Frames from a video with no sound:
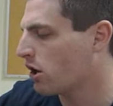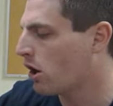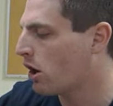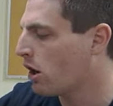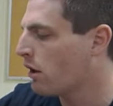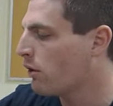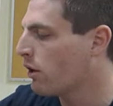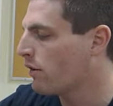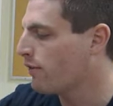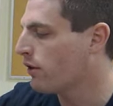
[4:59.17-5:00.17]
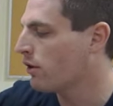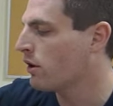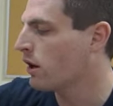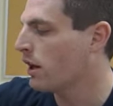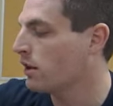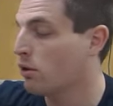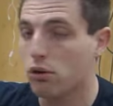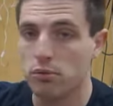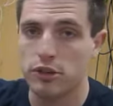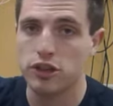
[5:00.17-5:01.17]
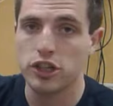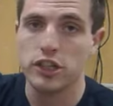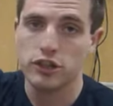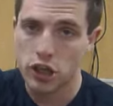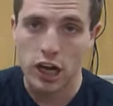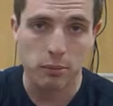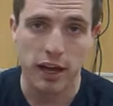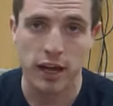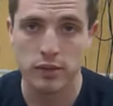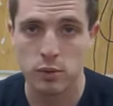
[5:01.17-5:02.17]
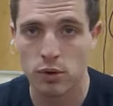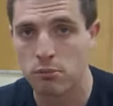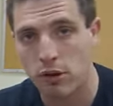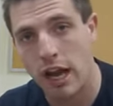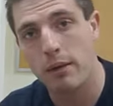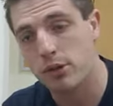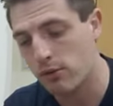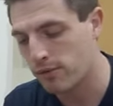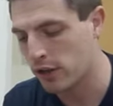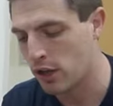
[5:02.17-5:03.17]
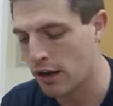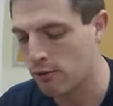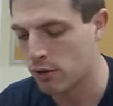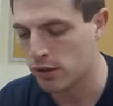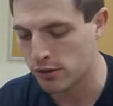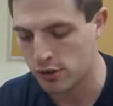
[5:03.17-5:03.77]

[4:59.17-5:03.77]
Carr, or if your local machine shop has one, perhaps hopefully you have one in